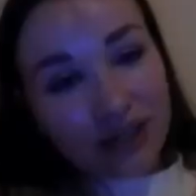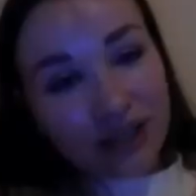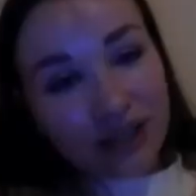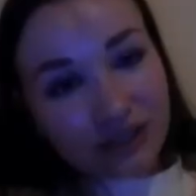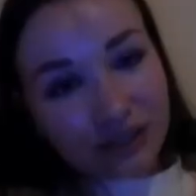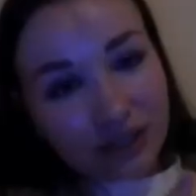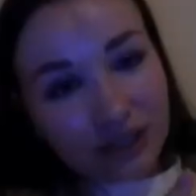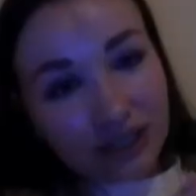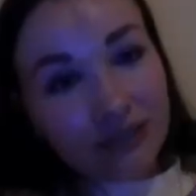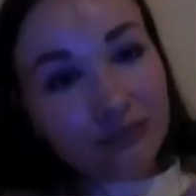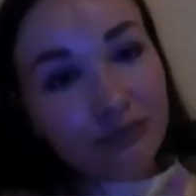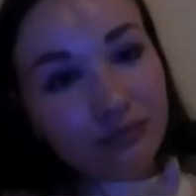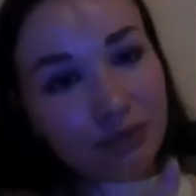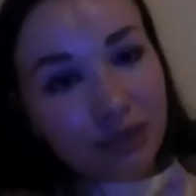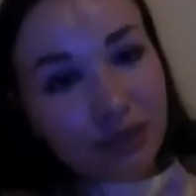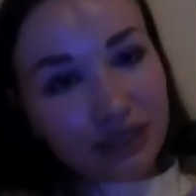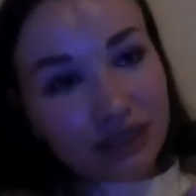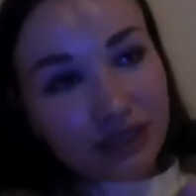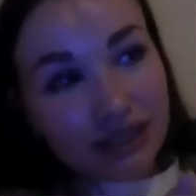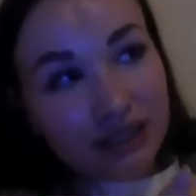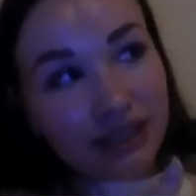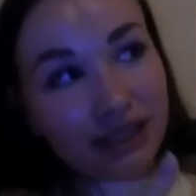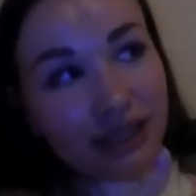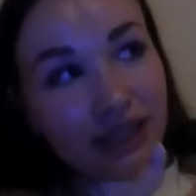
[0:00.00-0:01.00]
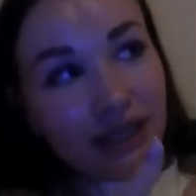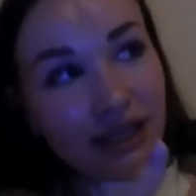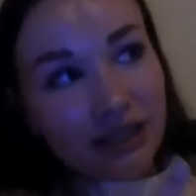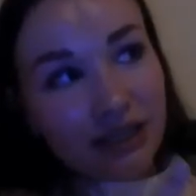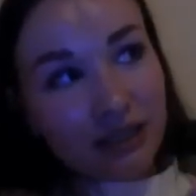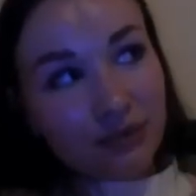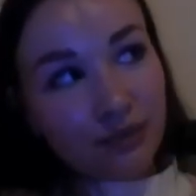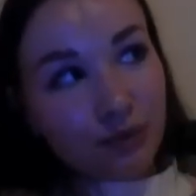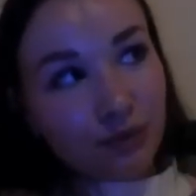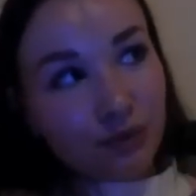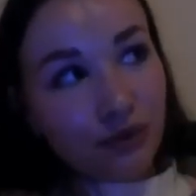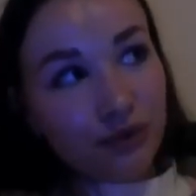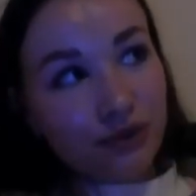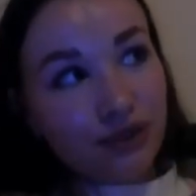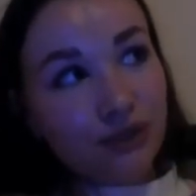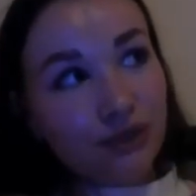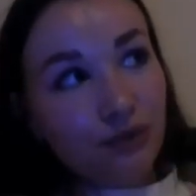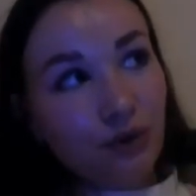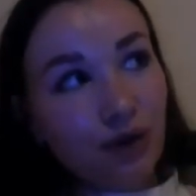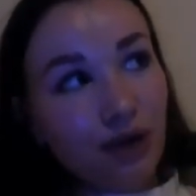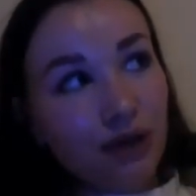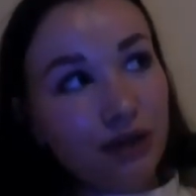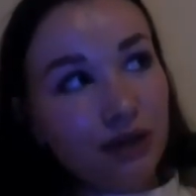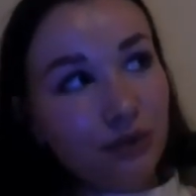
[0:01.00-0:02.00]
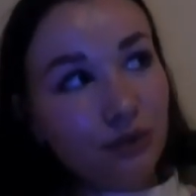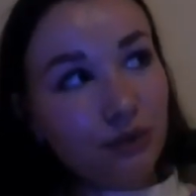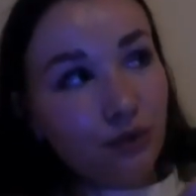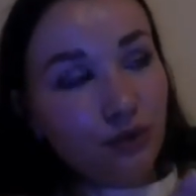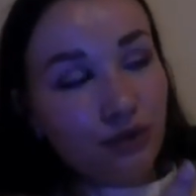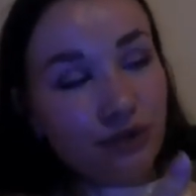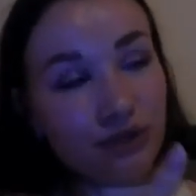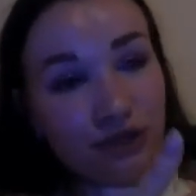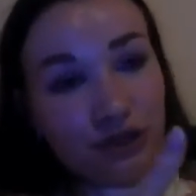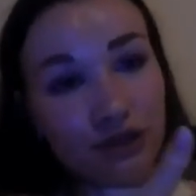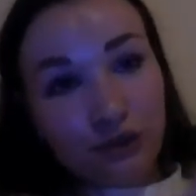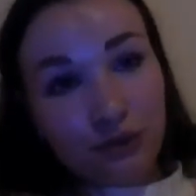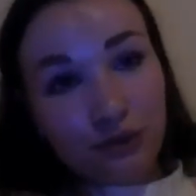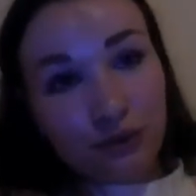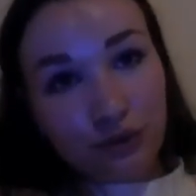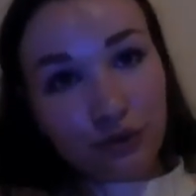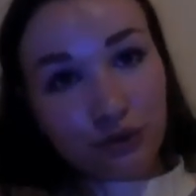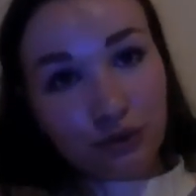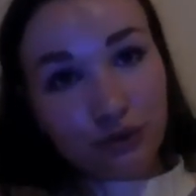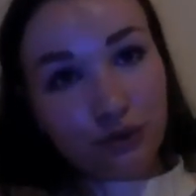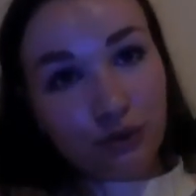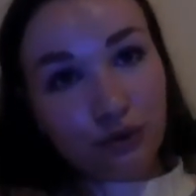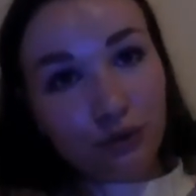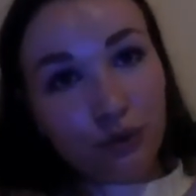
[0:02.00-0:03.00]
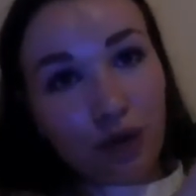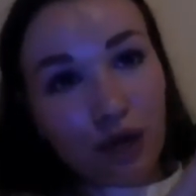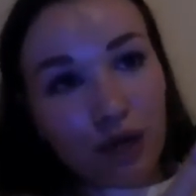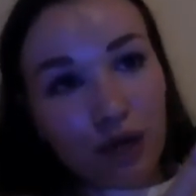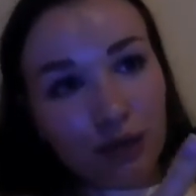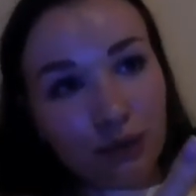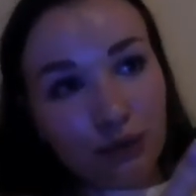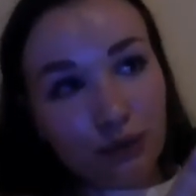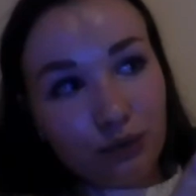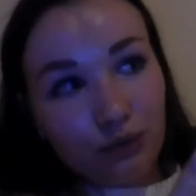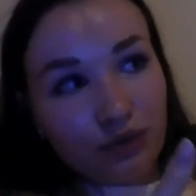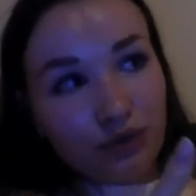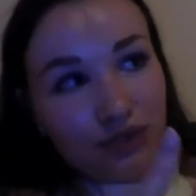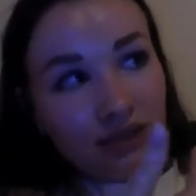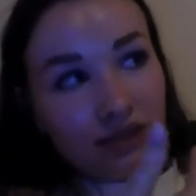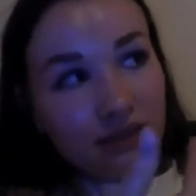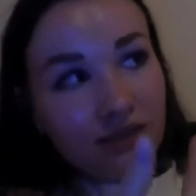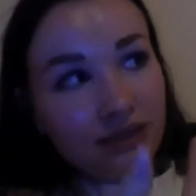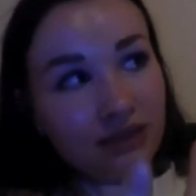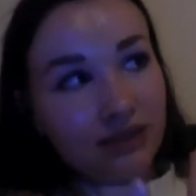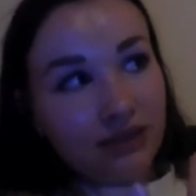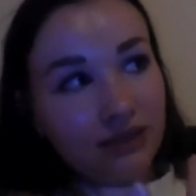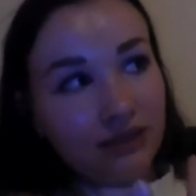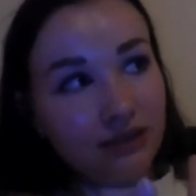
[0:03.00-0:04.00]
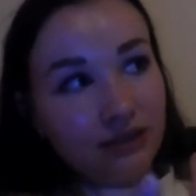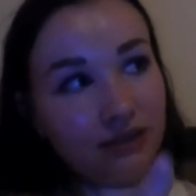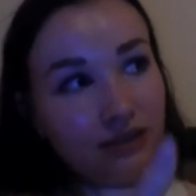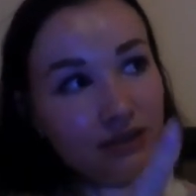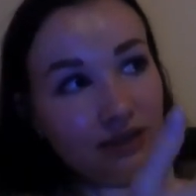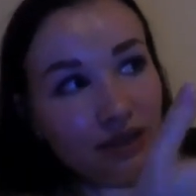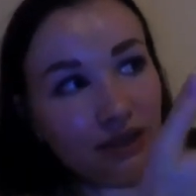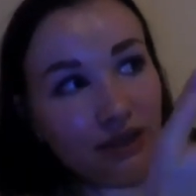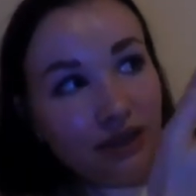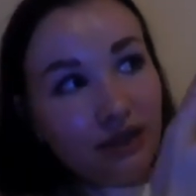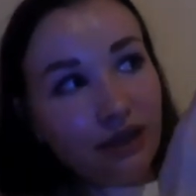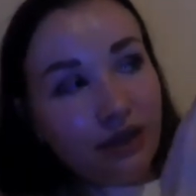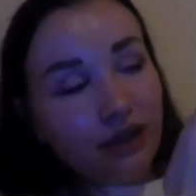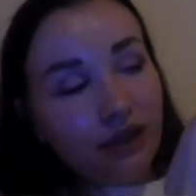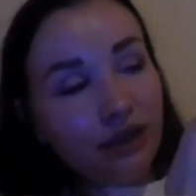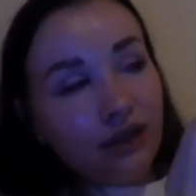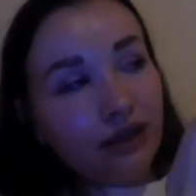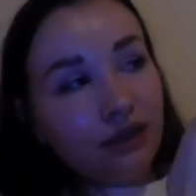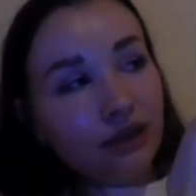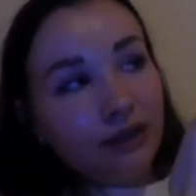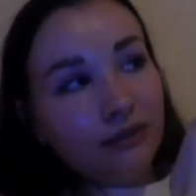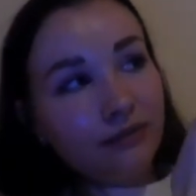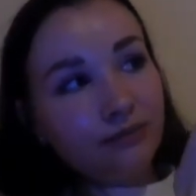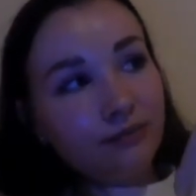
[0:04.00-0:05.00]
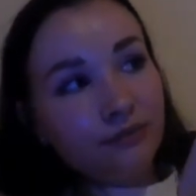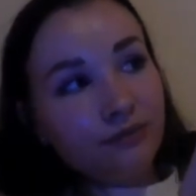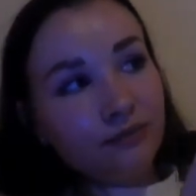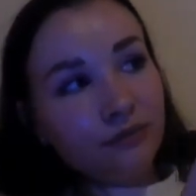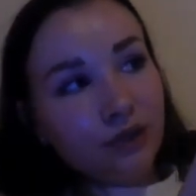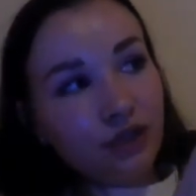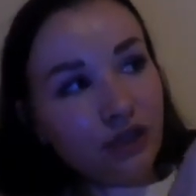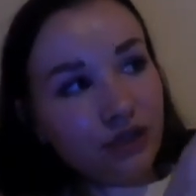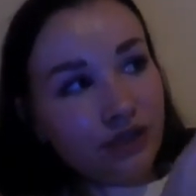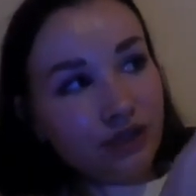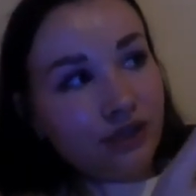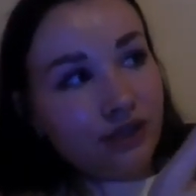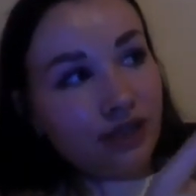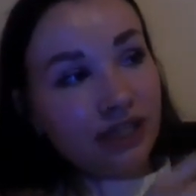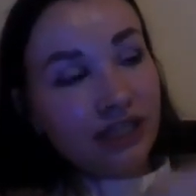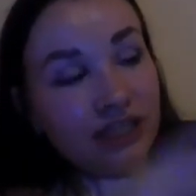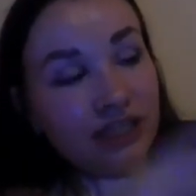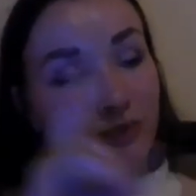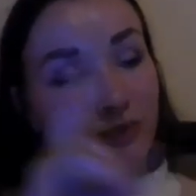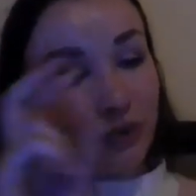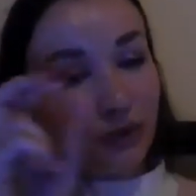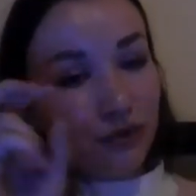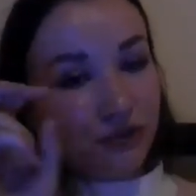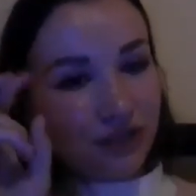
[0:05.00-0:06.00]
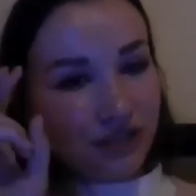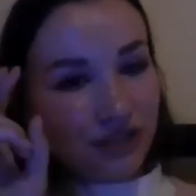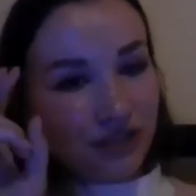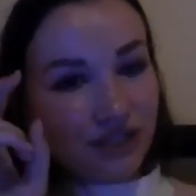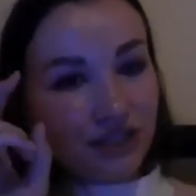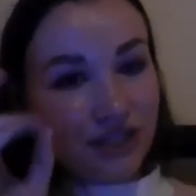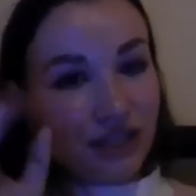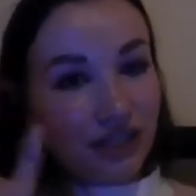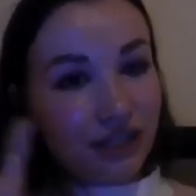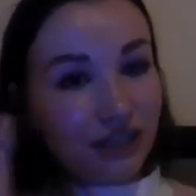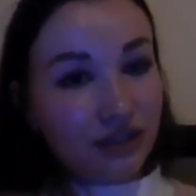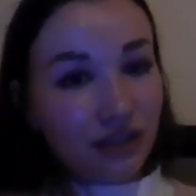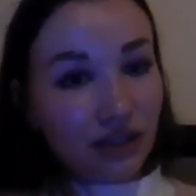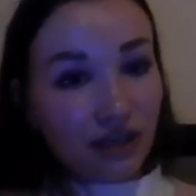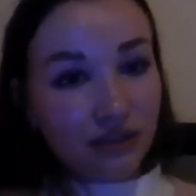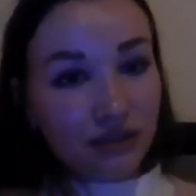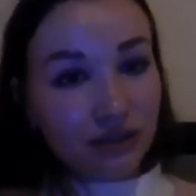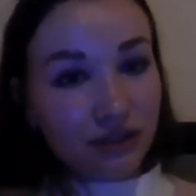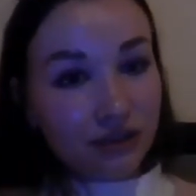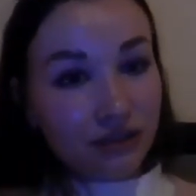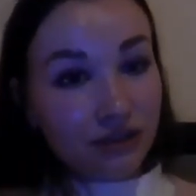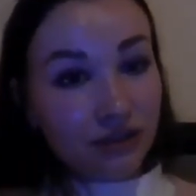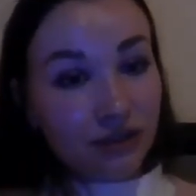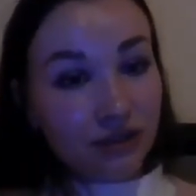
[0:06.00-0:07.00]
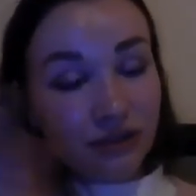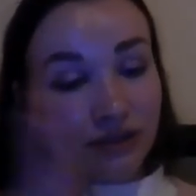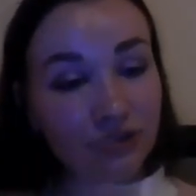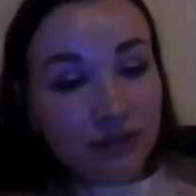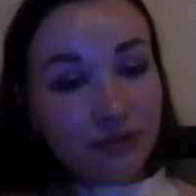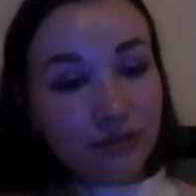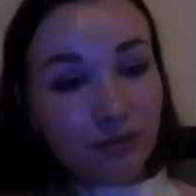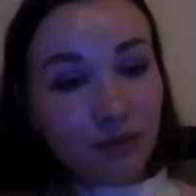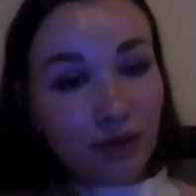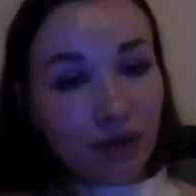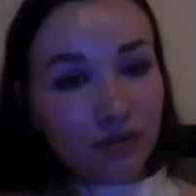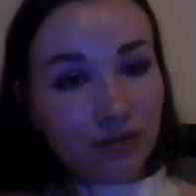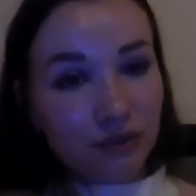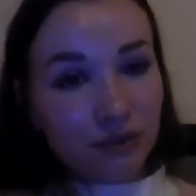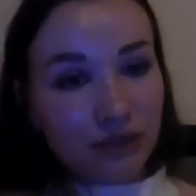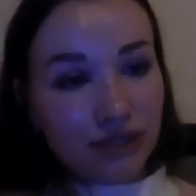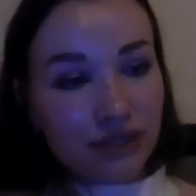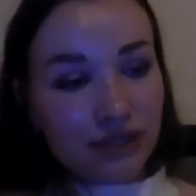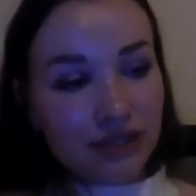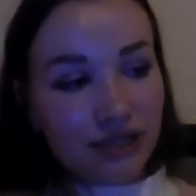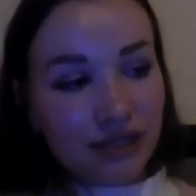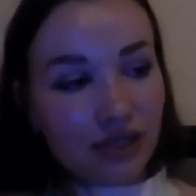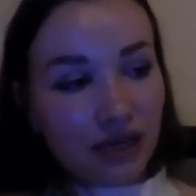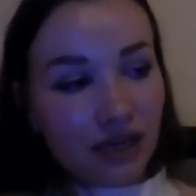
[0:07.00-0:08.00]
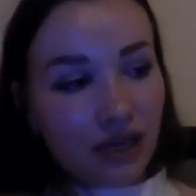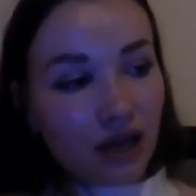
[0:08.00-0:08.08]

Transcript: did meet experts while I was a student or while I was attending just experience day in other departments.